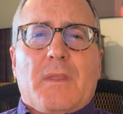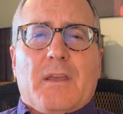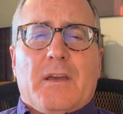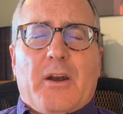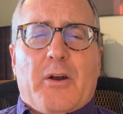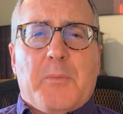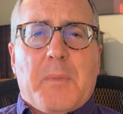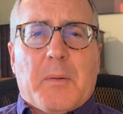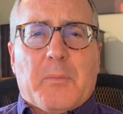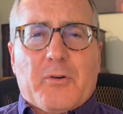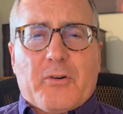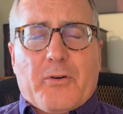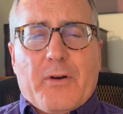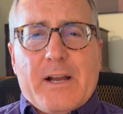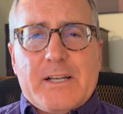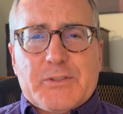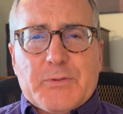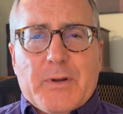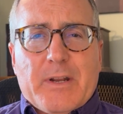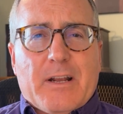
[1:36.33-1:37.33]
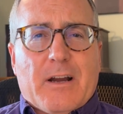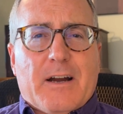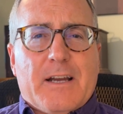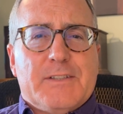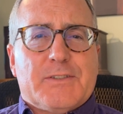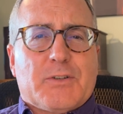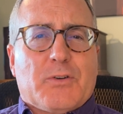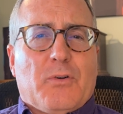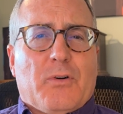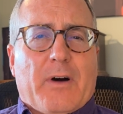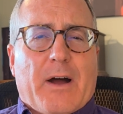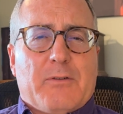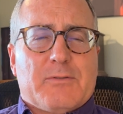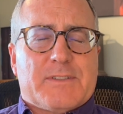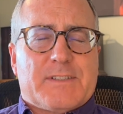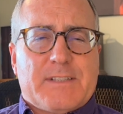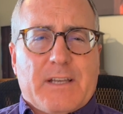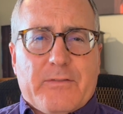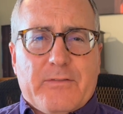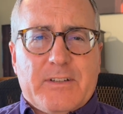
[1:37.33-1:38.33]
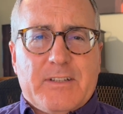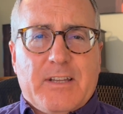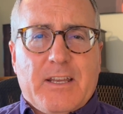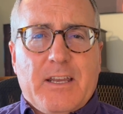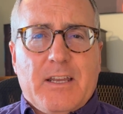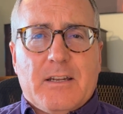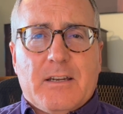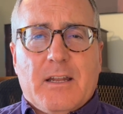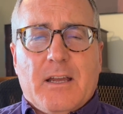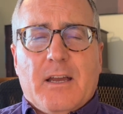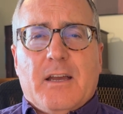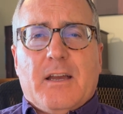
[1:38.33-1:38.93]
I remember graduating high school. I was 17,